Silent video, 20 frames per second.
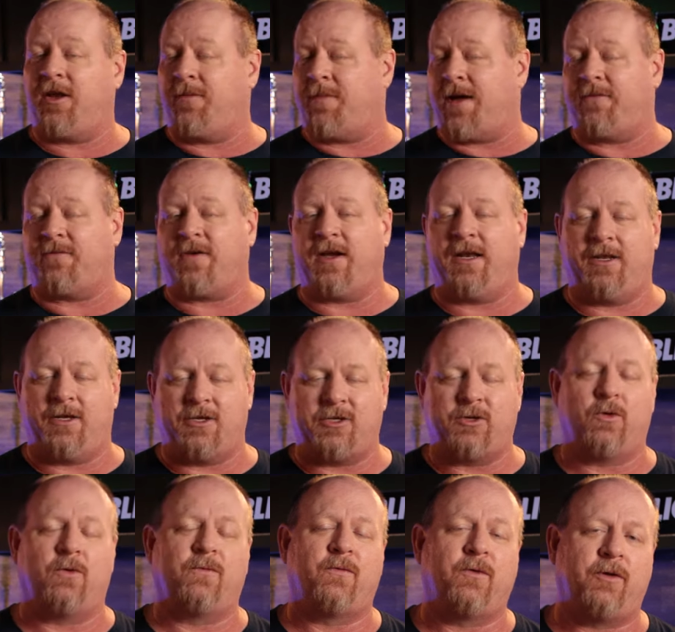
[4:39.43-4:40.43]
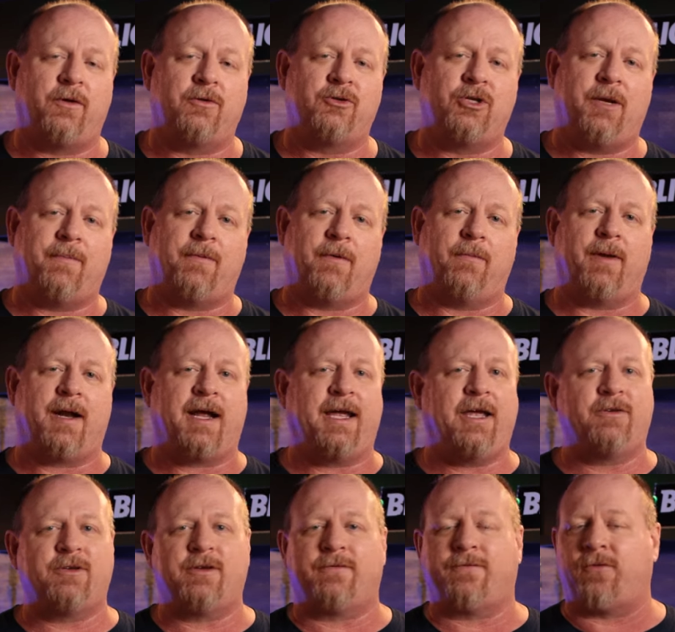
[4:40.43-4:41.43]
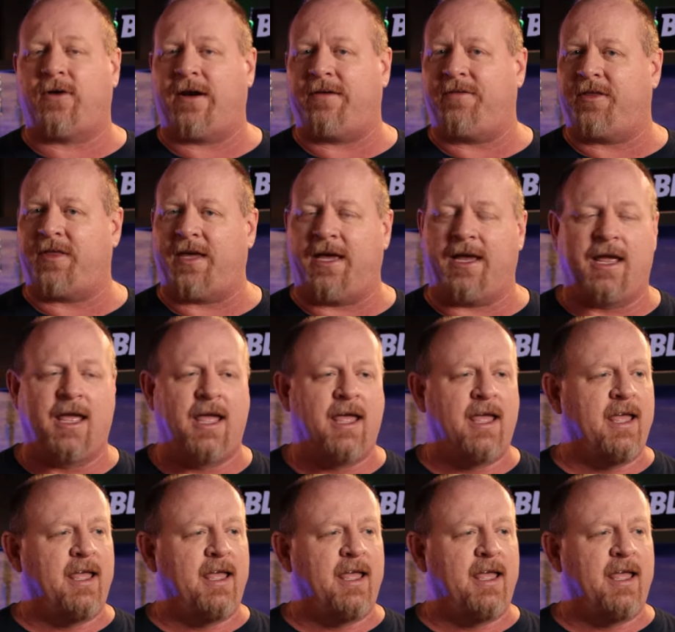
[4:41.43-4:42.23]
You might find it in the store for a little cheaper, but I use it for everything.